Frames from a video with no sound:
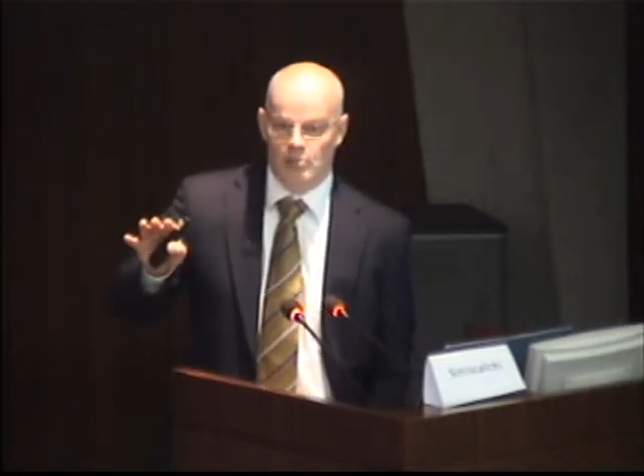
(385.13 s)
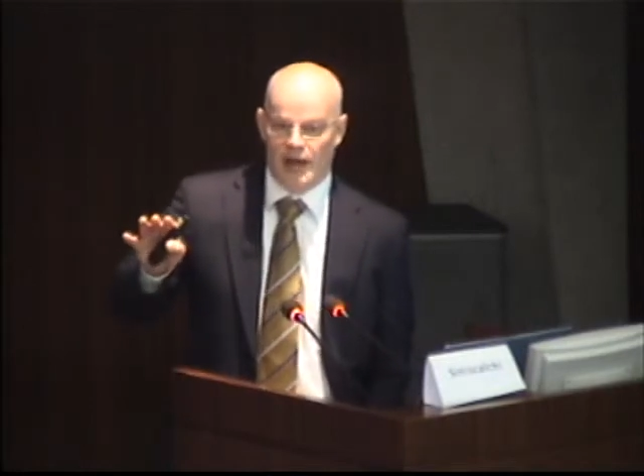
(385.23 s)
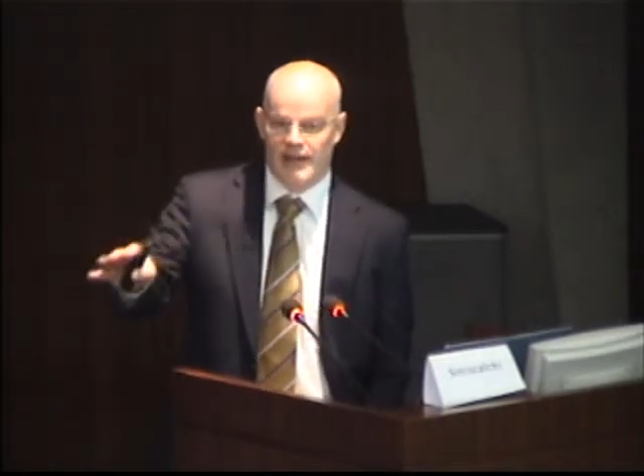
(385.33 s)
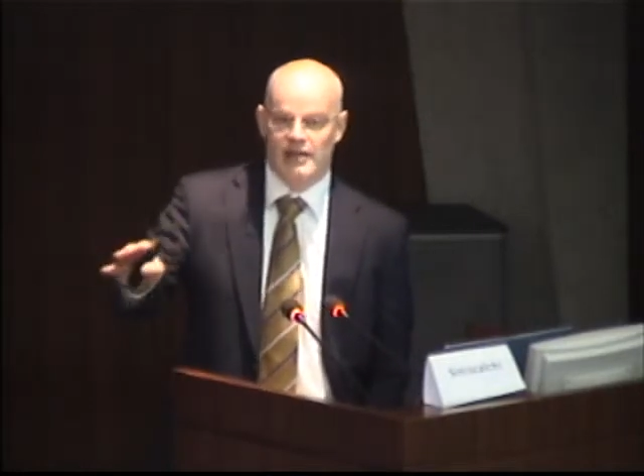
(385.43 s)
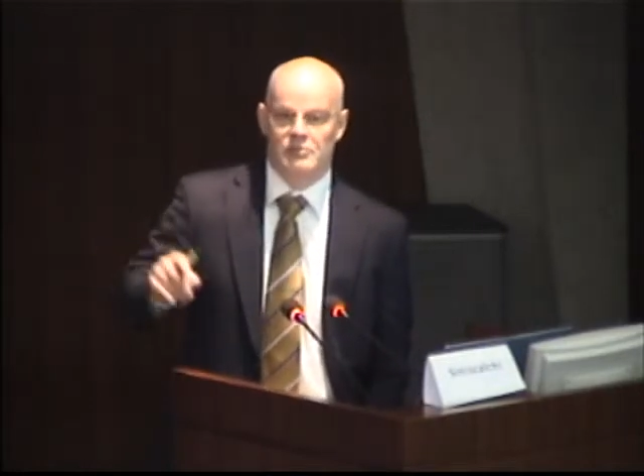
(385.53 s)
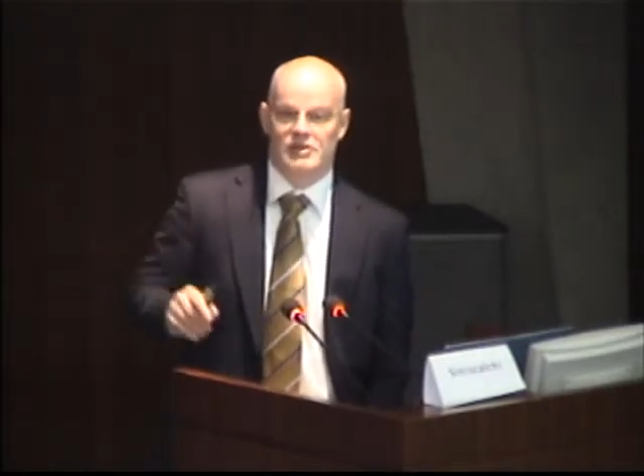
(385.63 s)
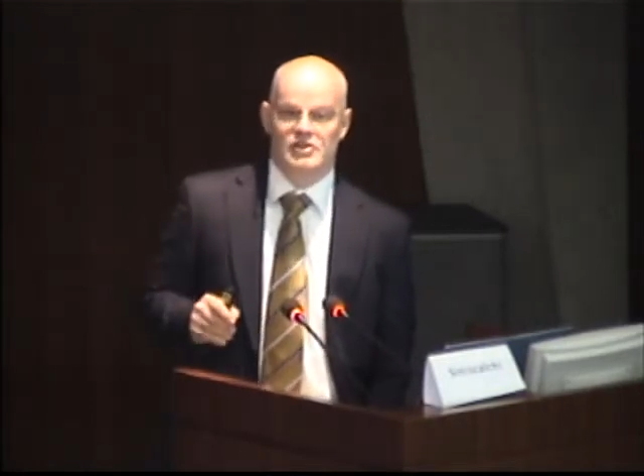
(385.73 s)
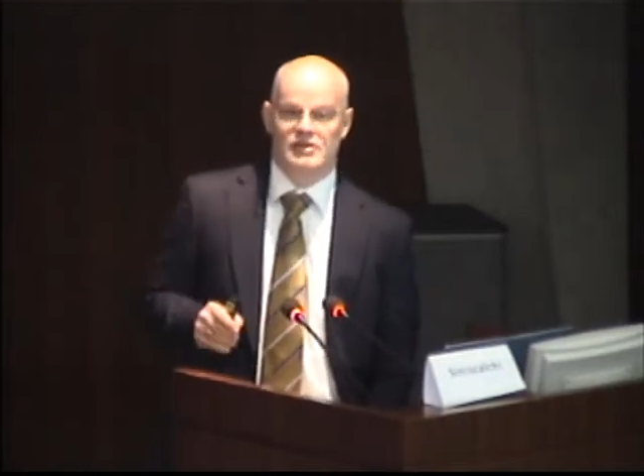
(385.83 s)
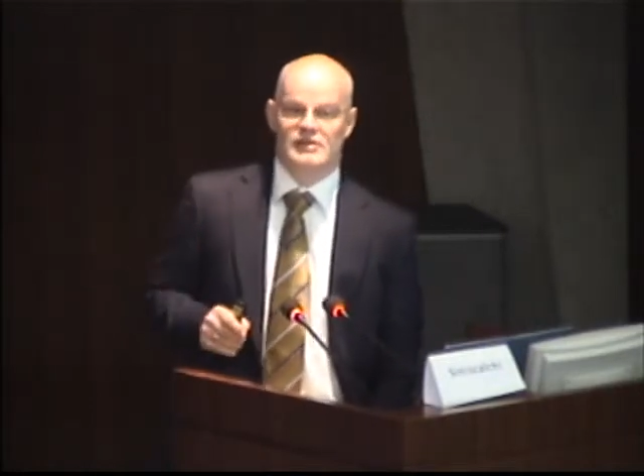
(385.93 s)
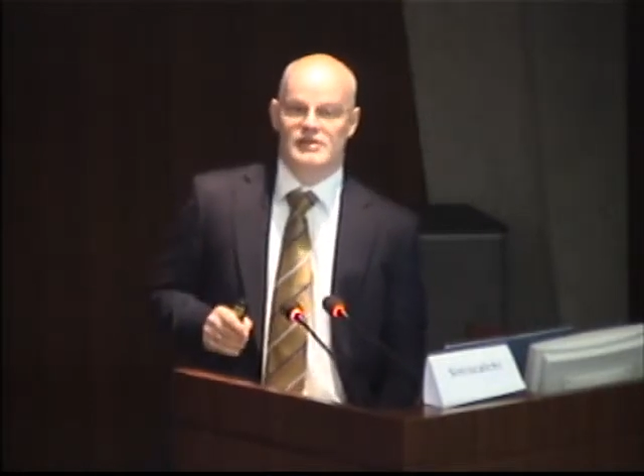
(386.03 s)
buying
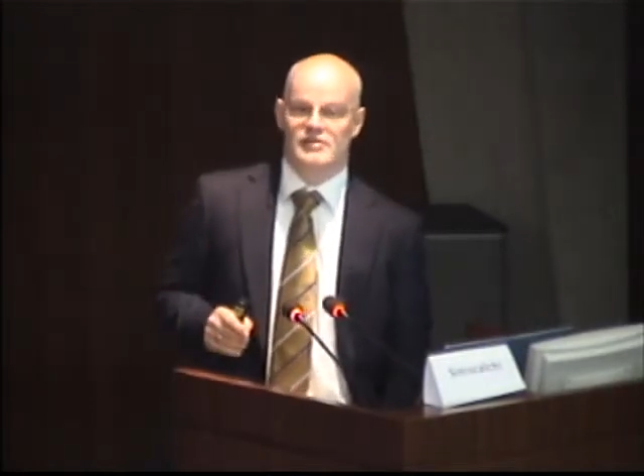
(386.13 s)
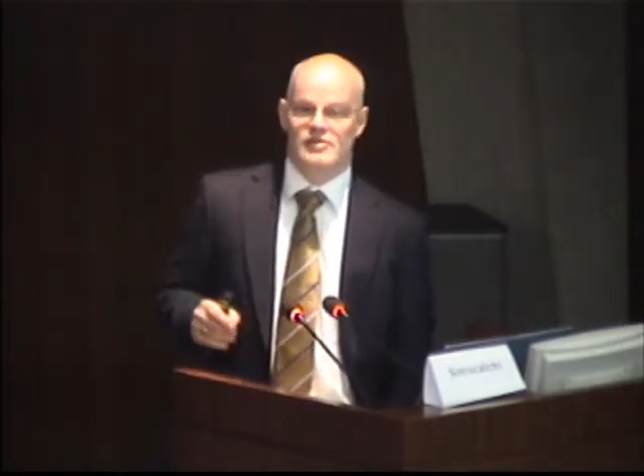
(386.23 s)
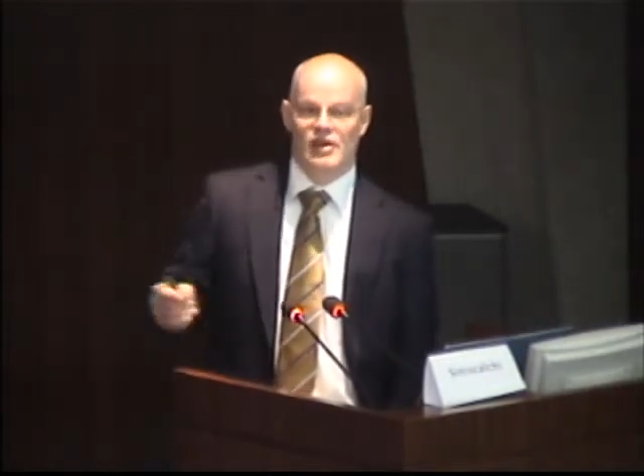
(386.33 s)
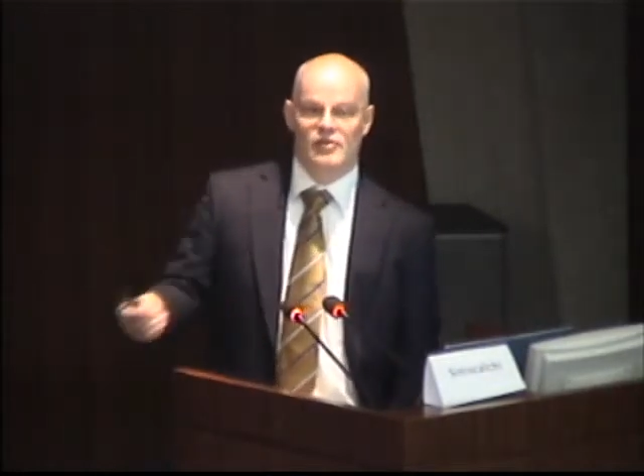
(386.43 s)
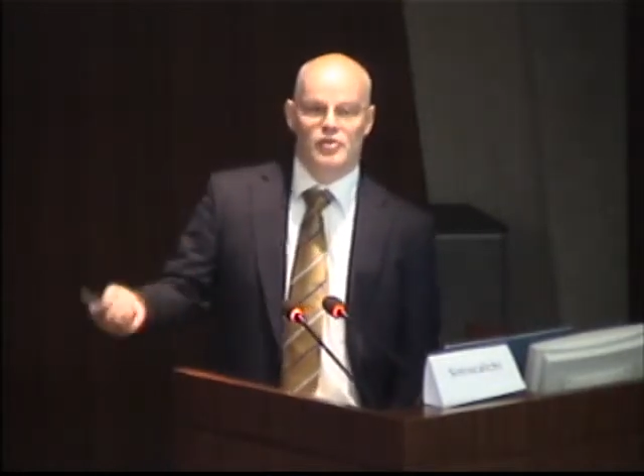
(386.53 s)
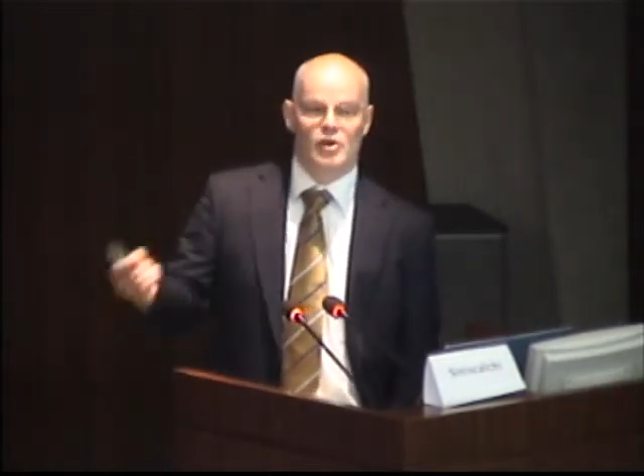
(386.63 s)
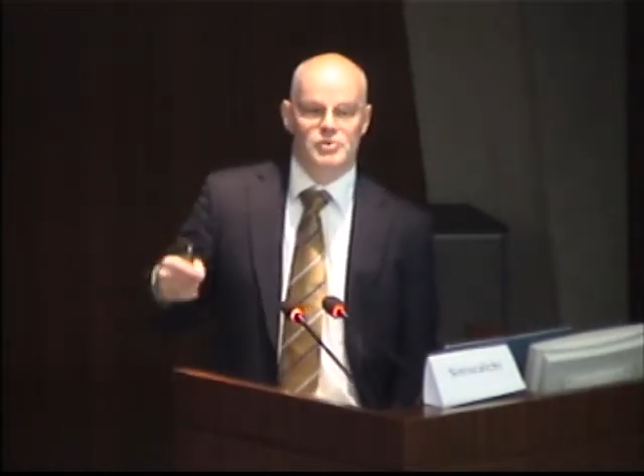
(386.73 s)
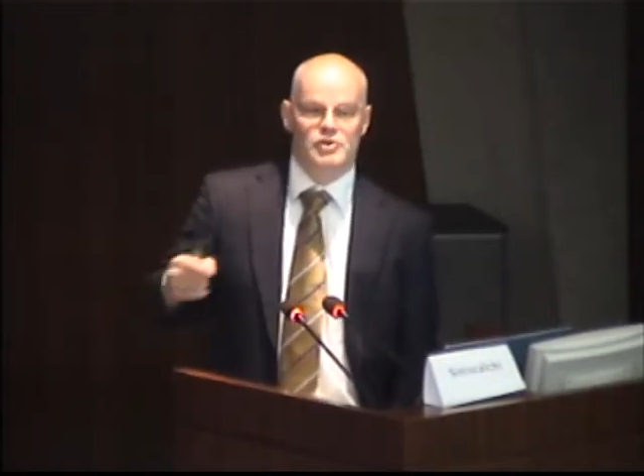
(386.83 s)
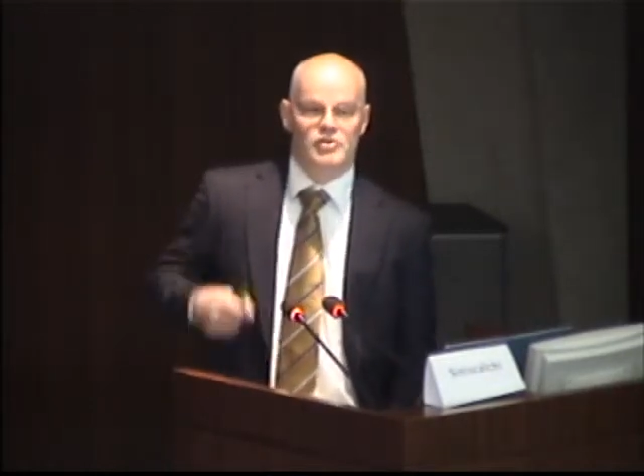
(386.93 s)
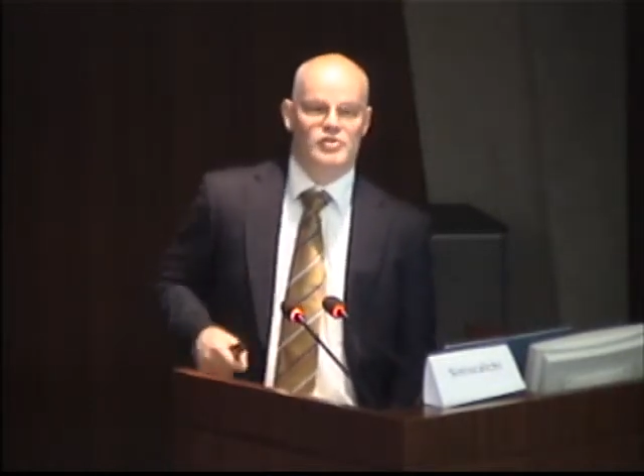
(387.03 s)
materials for
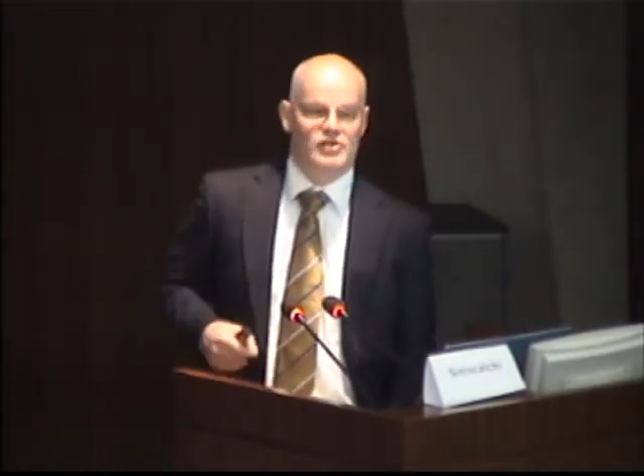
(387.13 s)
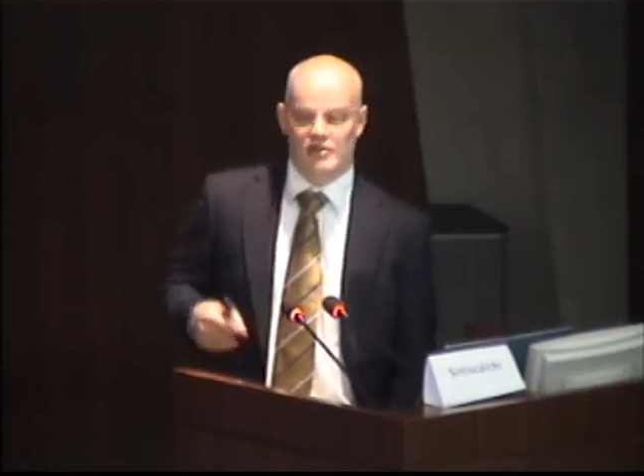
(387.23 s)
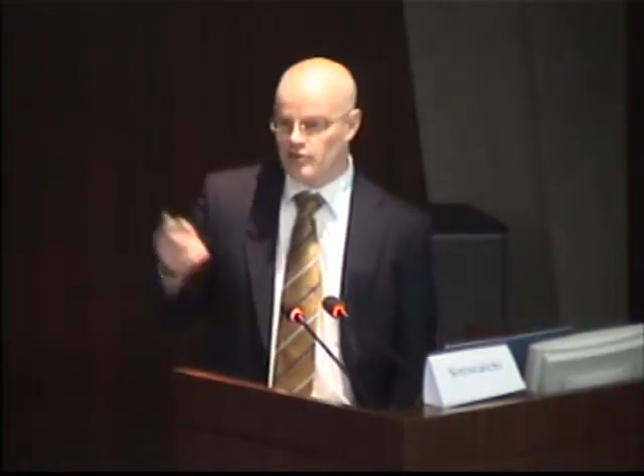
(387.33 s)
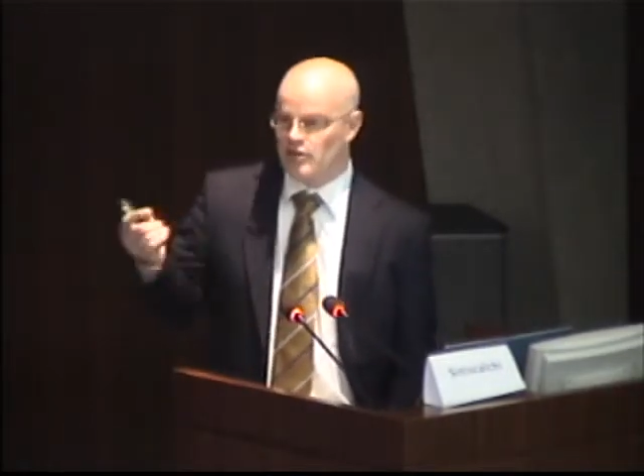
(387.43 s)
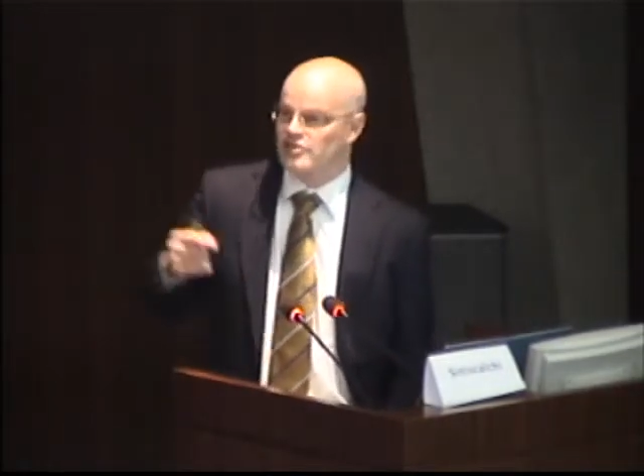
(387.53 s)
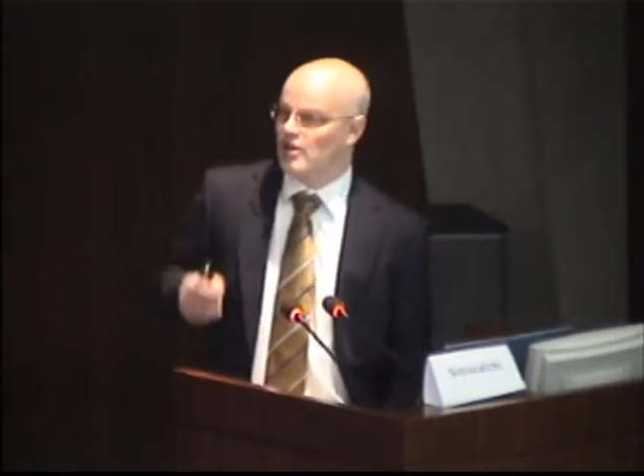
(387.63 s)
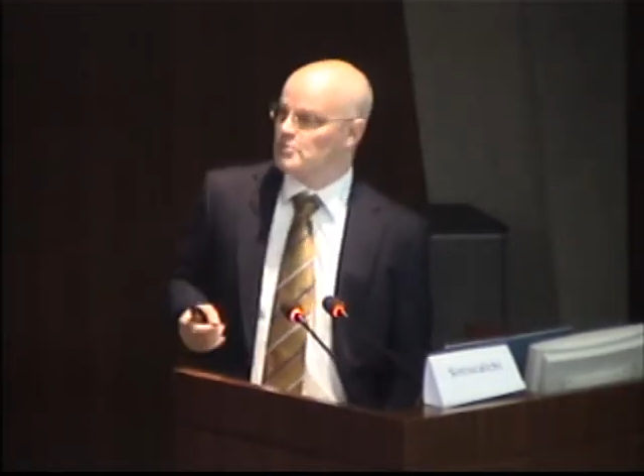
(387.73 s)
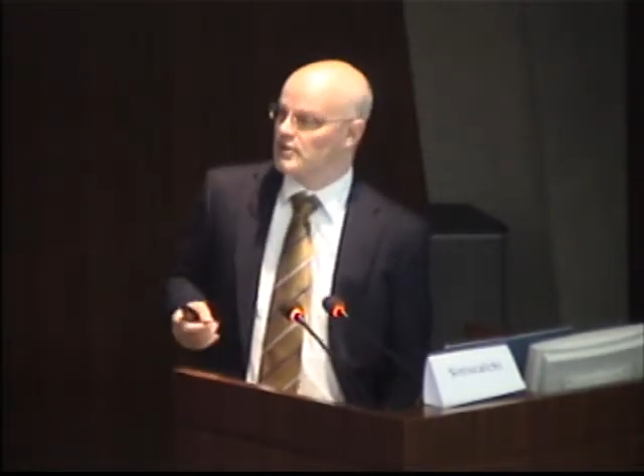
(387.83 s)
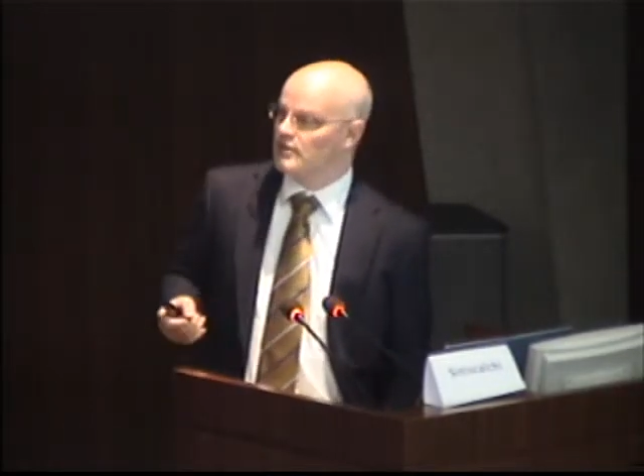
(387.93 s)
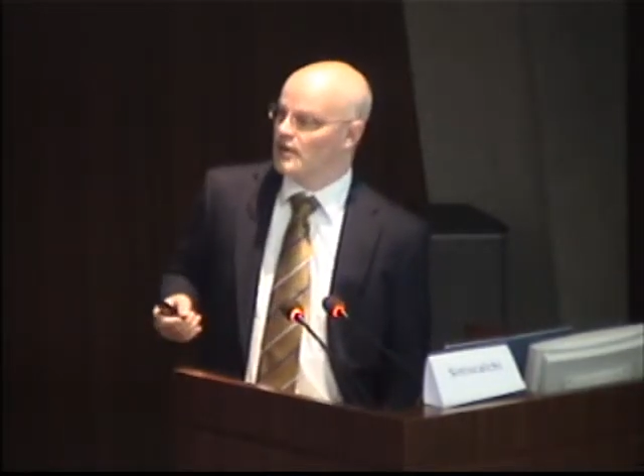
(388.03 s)
producing, for
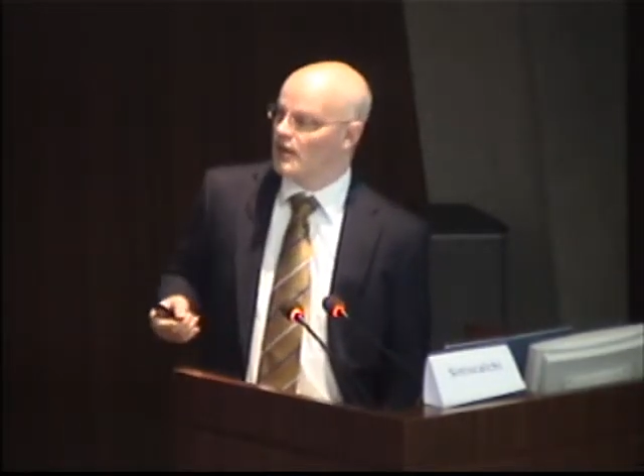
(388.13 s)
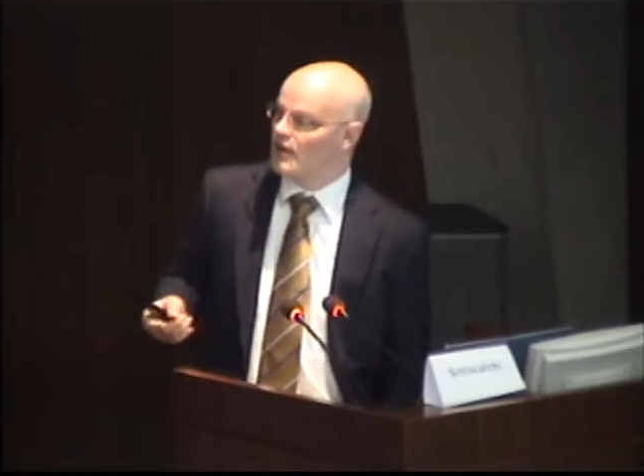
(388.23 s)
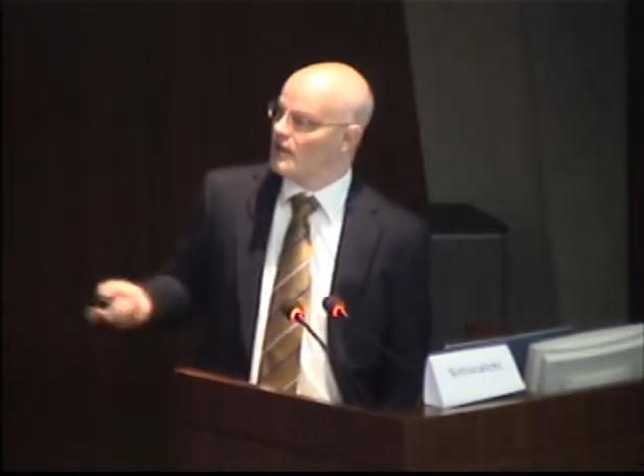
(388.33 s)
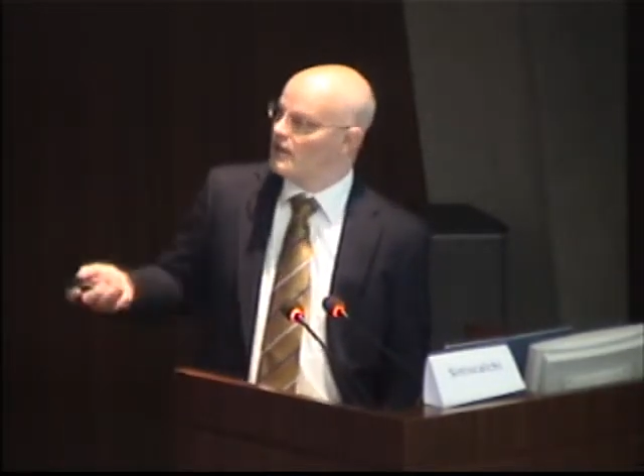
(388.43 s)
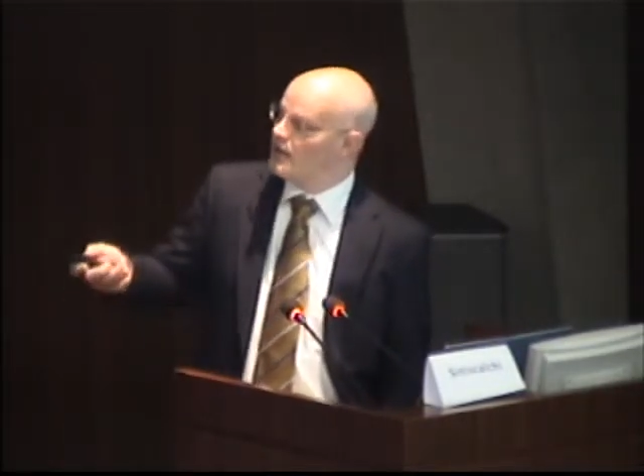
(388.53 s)
example, a car,